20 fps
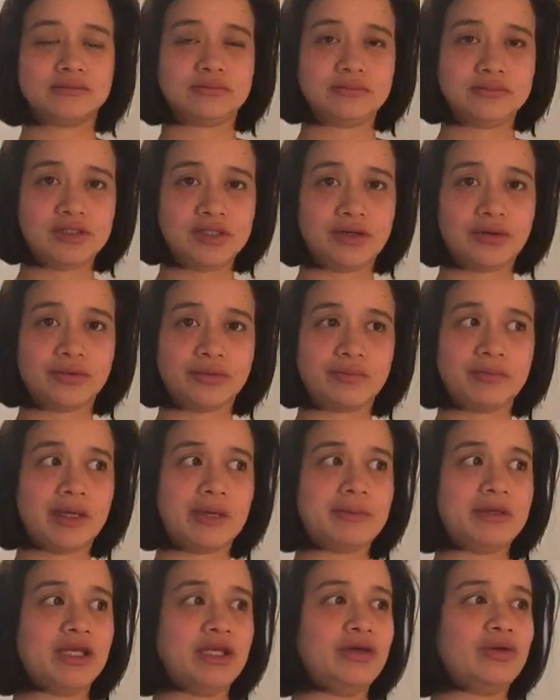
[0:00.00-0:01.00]

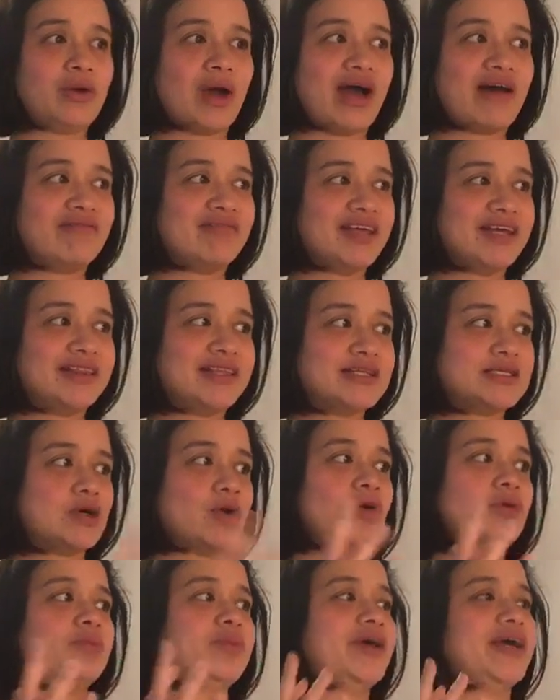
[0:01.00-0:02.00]
maybe you have like this
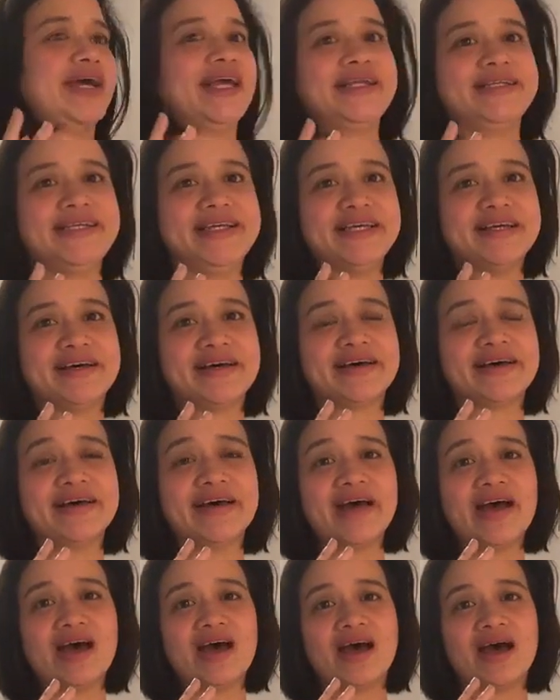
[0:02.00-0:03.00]
whole big idea
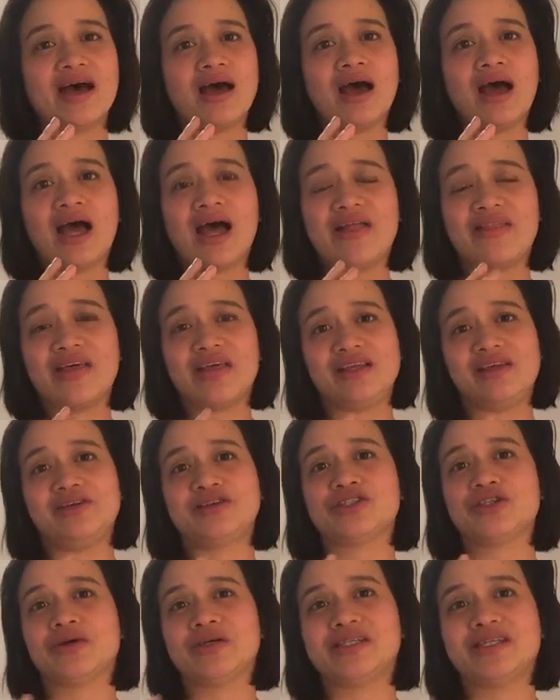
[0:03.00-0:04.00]
and then you
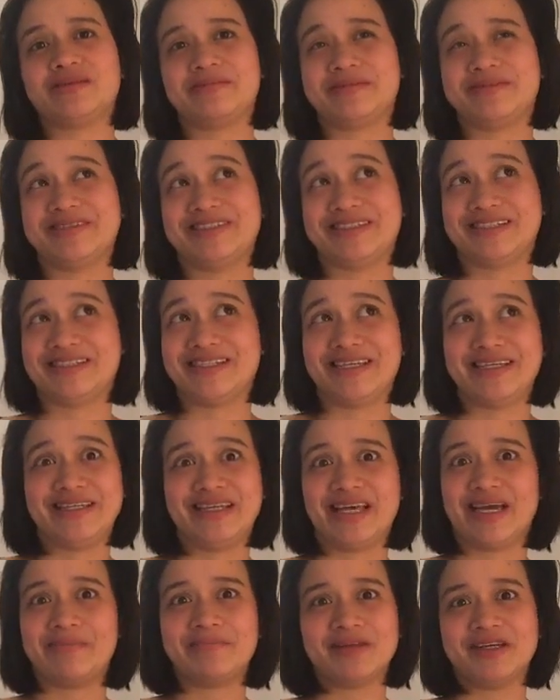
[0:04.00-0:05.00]
show it to them and they're just like,
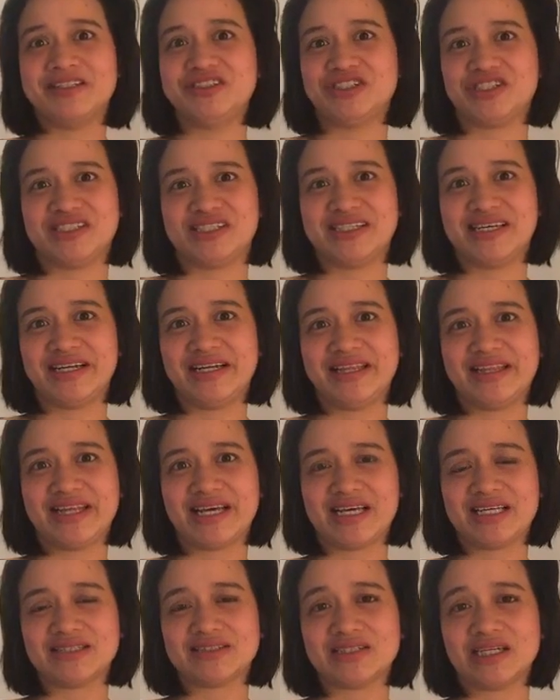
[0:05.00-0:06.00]
yeah, I'm not interested in
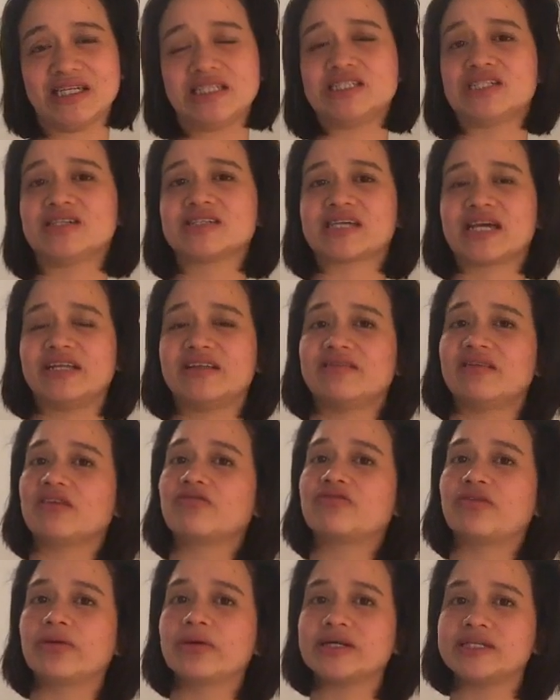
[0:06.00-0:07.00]
that, right? So it's kind of like
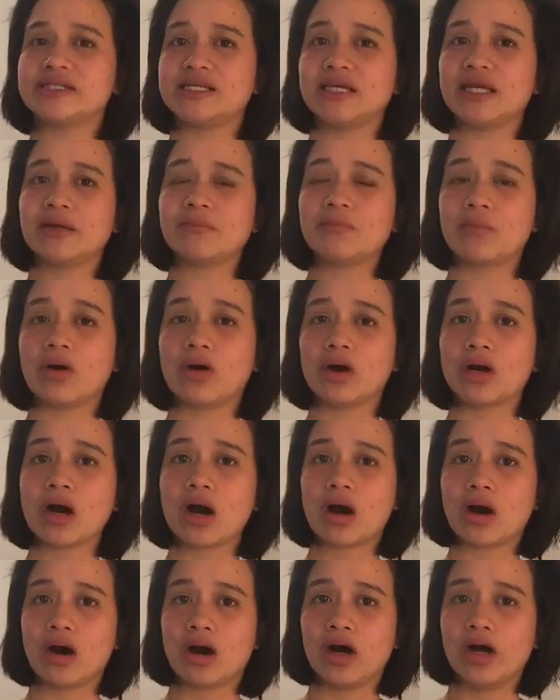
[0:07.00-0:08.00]
focusing it more
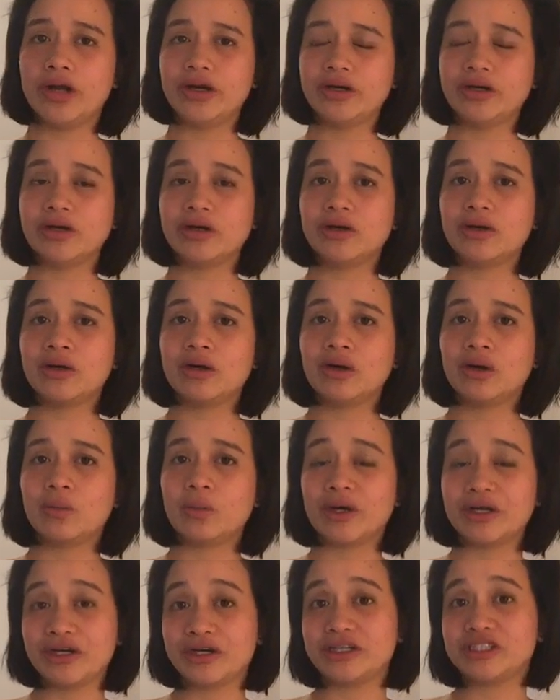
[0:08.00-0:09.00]
on
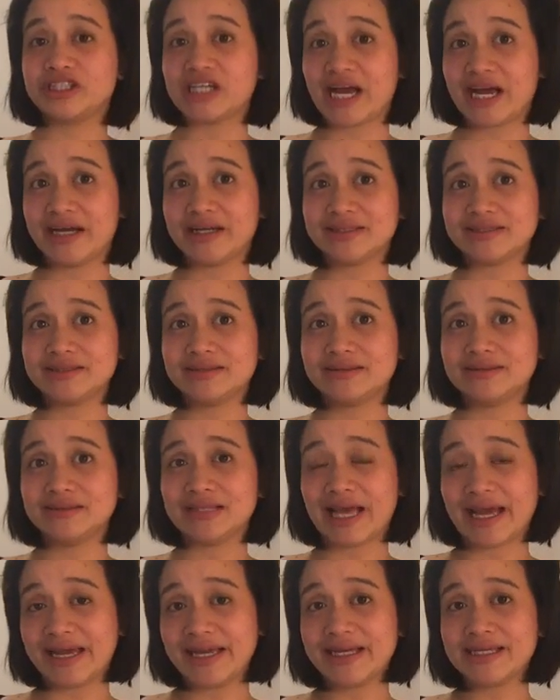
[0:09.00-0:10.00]
what your child
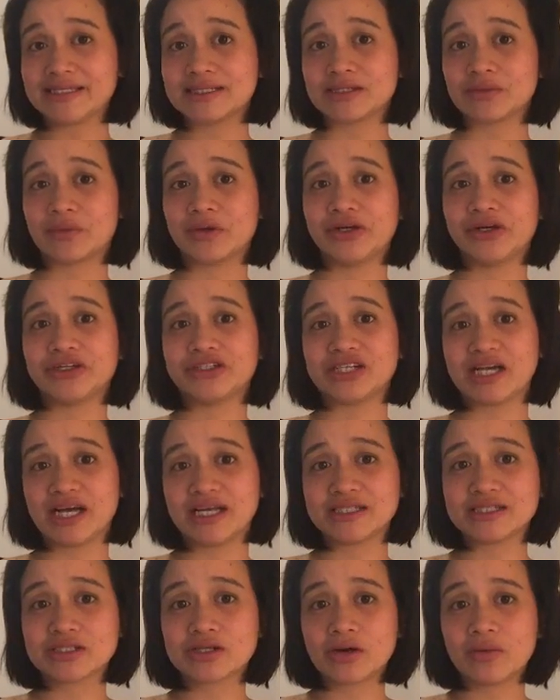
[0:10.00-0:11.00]
likes or what your
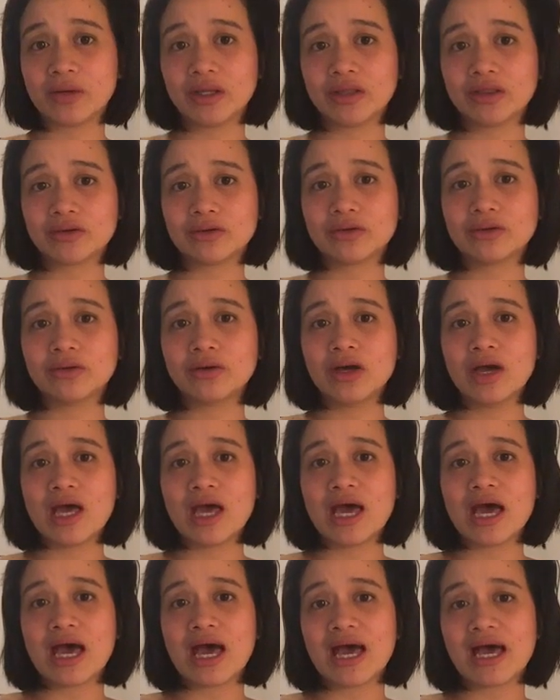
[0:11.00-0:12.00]
child's going through,
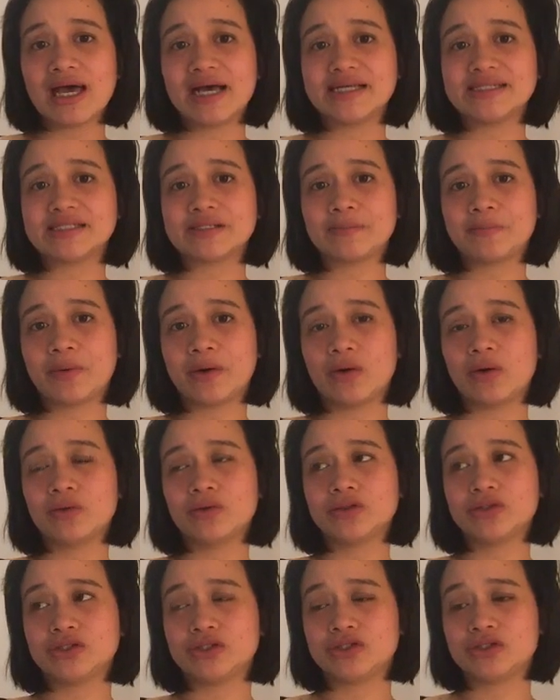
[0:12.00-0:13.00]
as
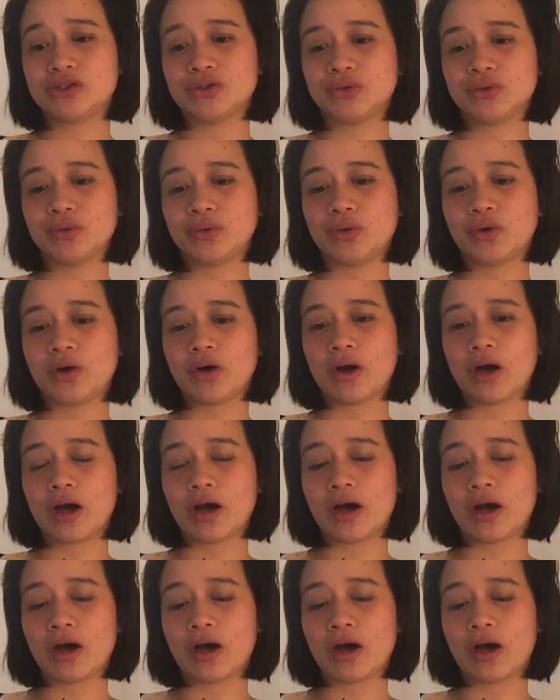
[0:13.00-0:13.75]
opposed to